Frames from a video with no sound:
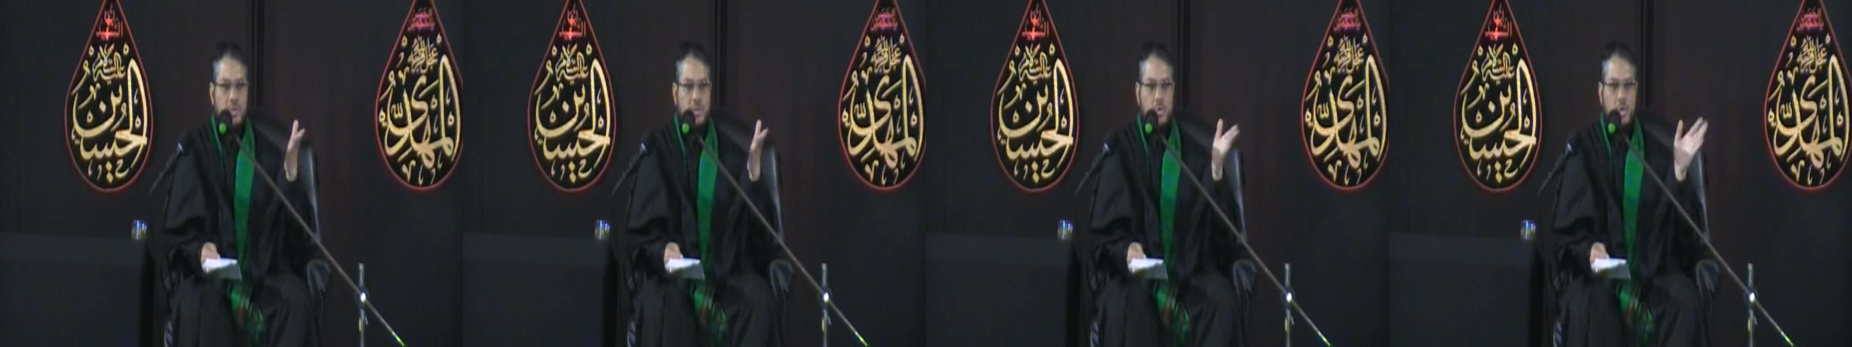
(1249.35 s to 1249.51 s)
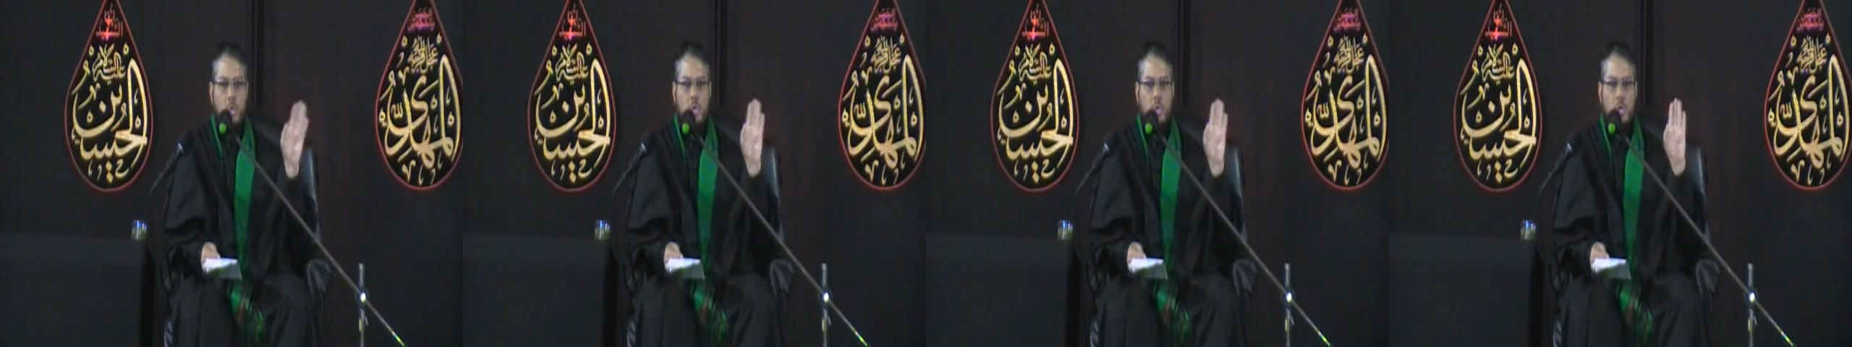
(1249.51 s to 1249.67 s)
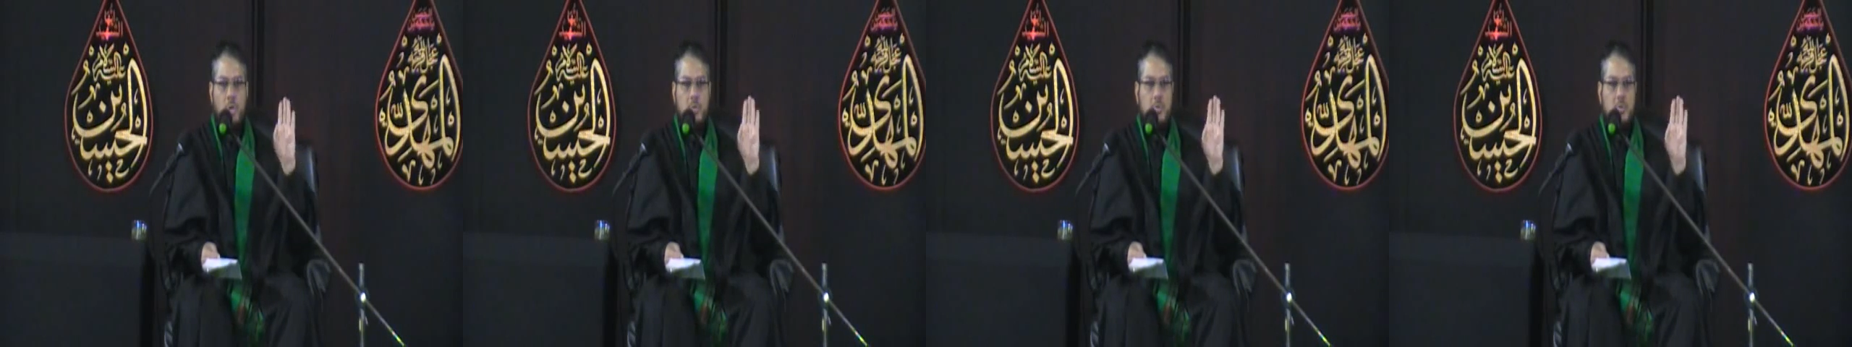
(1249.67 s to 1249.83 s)
had
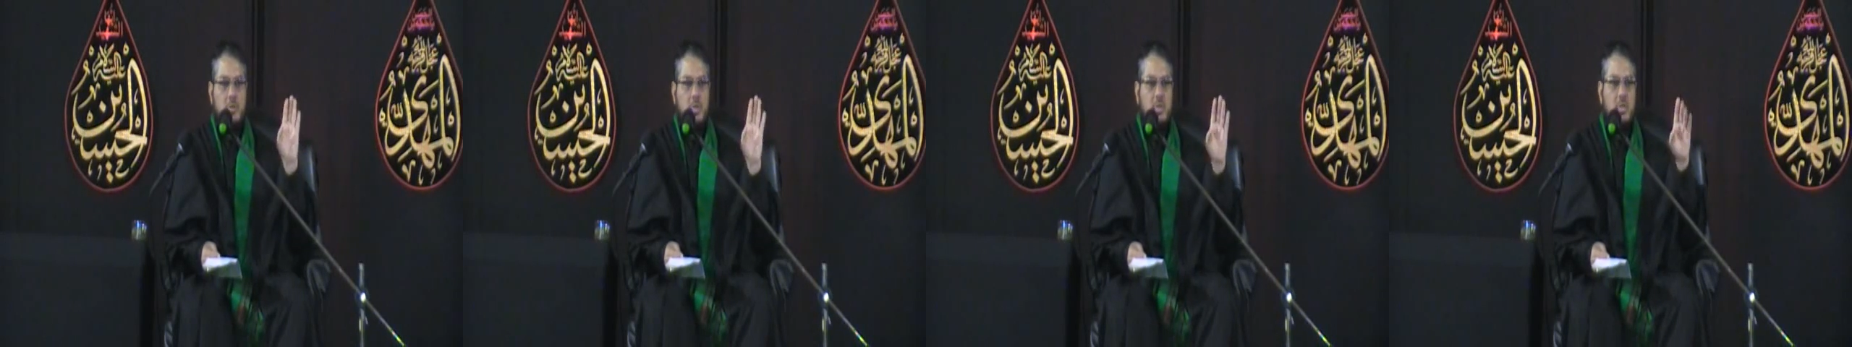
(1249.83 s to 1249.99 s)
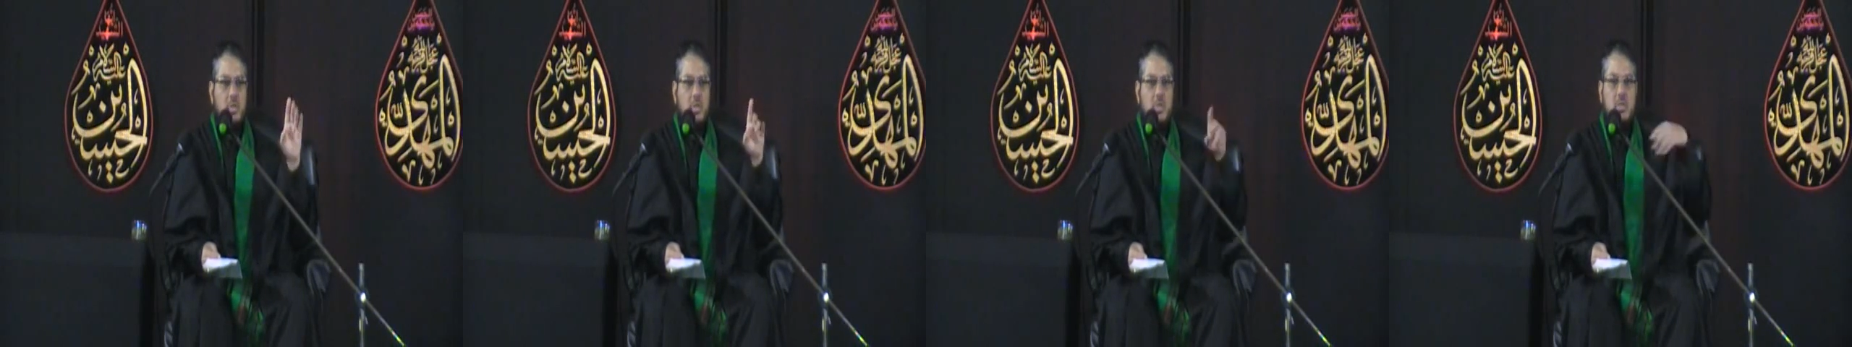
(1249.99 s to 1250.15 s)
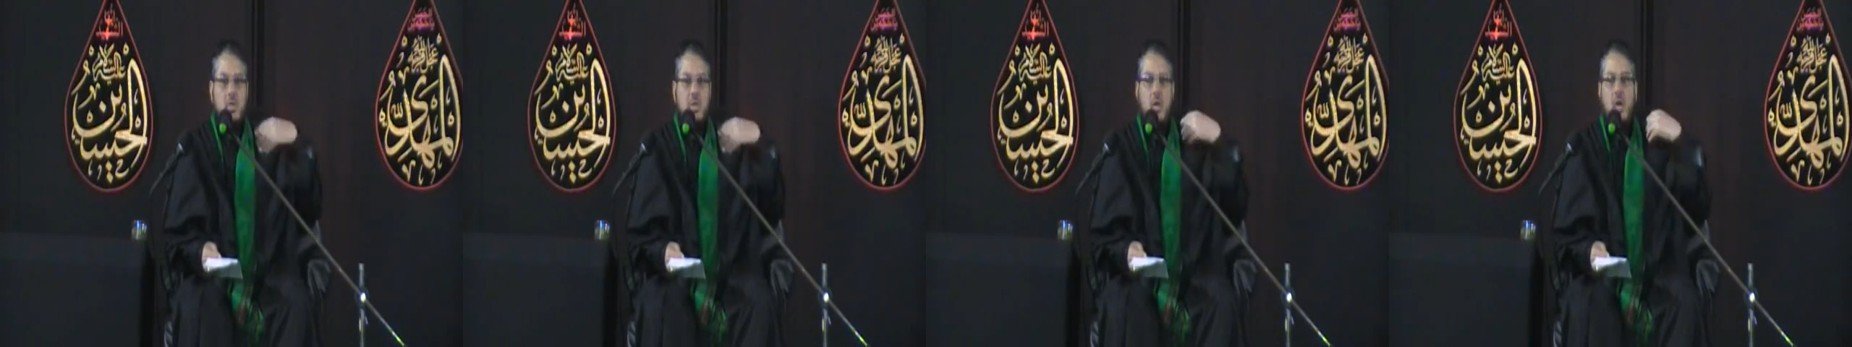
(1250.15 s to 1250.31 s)
told him that
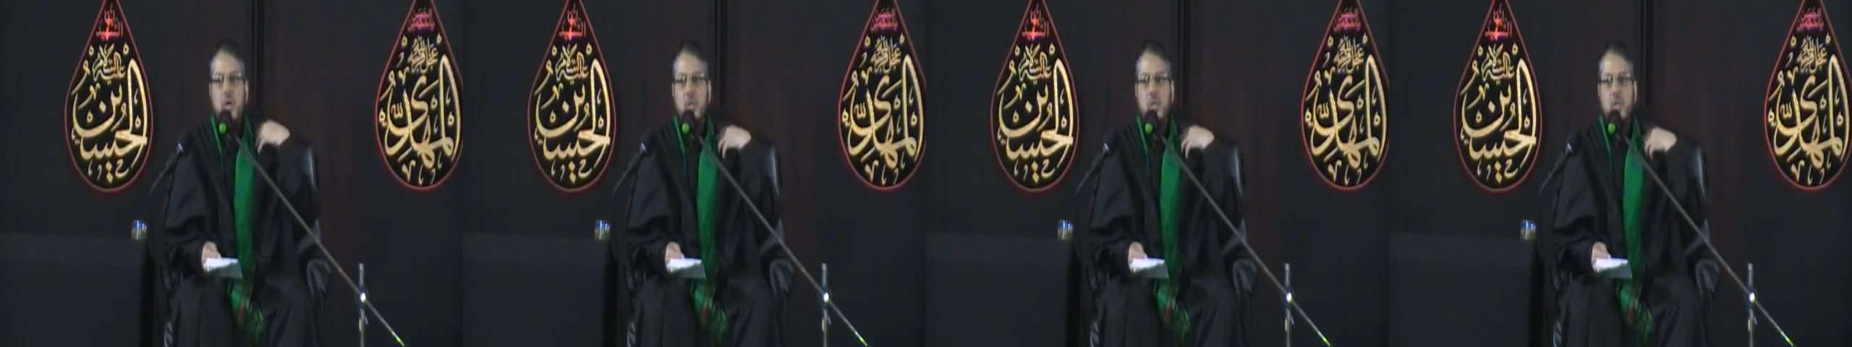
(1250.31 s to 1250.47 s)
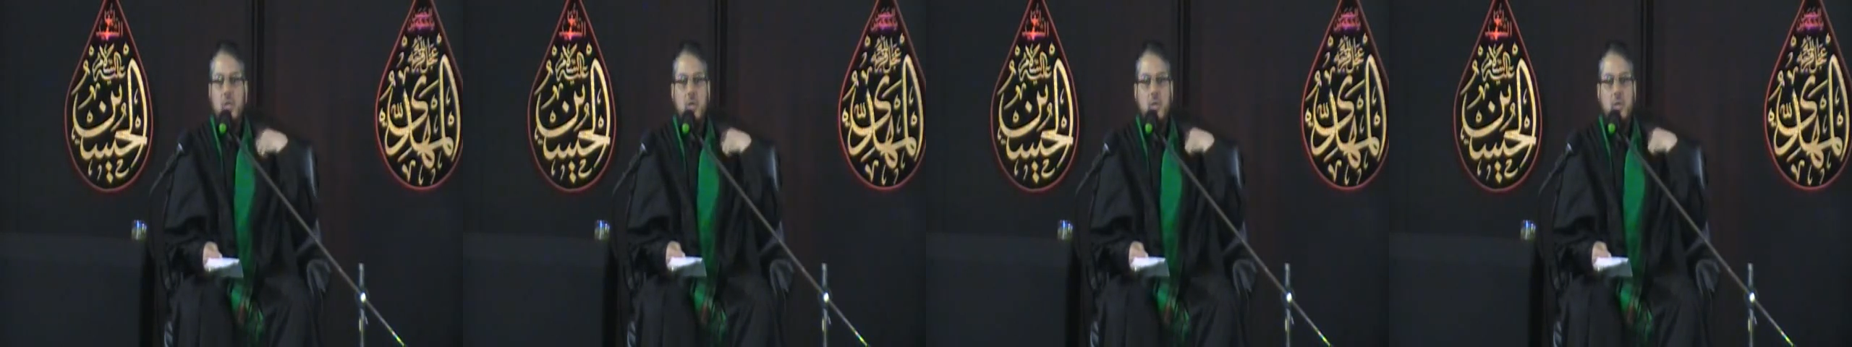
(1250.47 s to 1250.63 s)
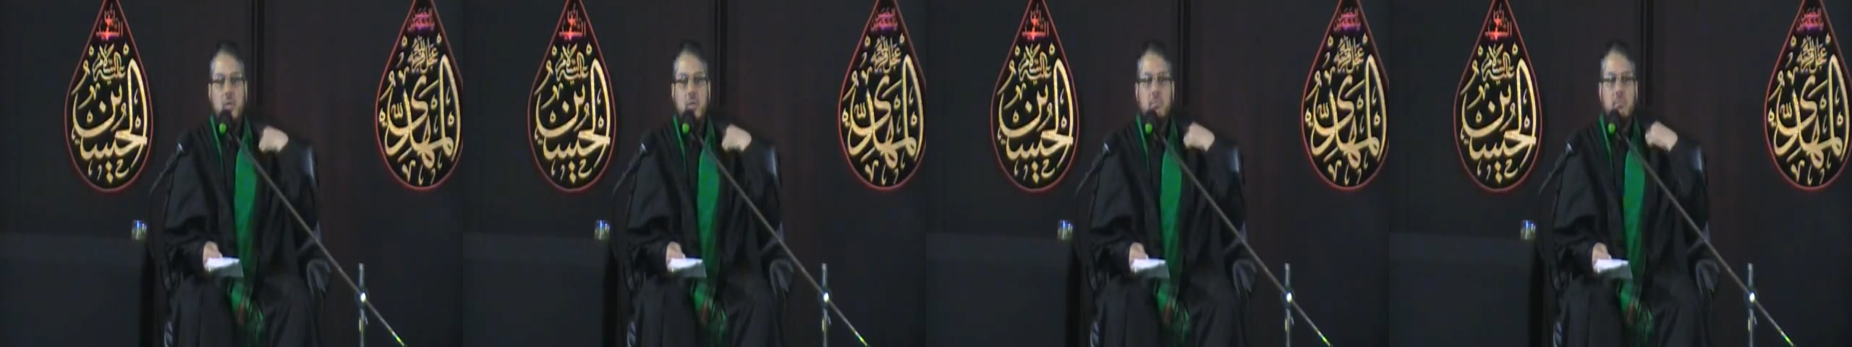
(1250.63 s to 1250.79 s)
these are
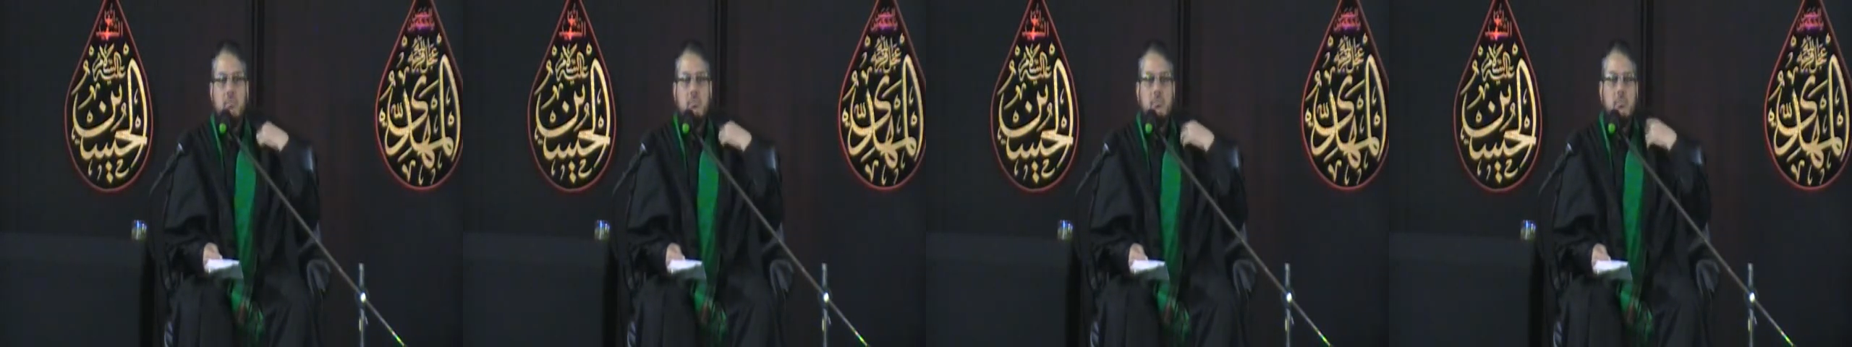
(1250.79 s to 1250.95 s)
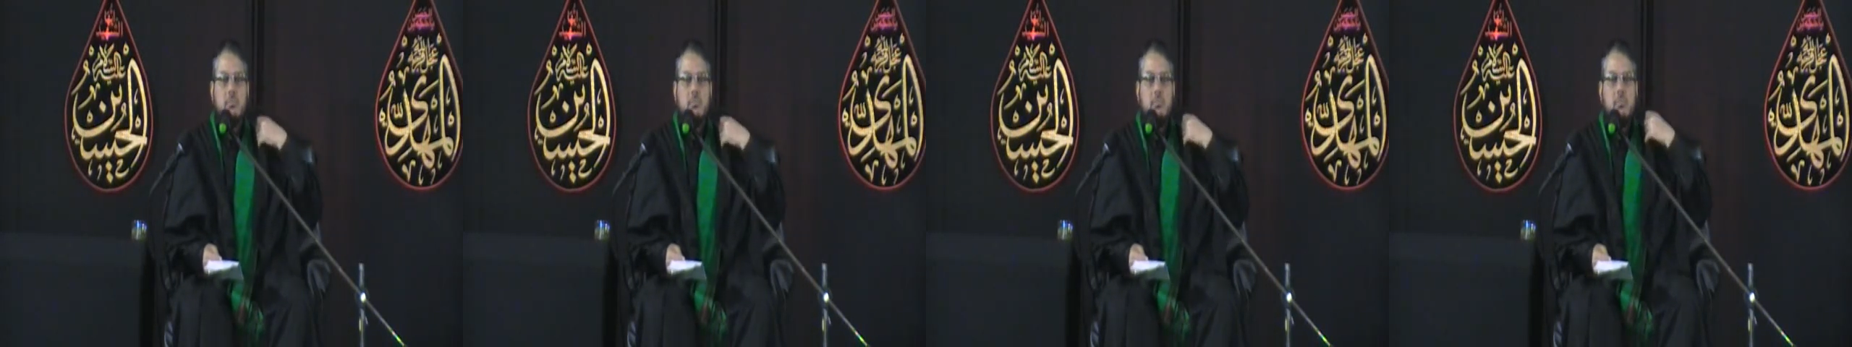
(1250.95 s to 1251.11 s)
the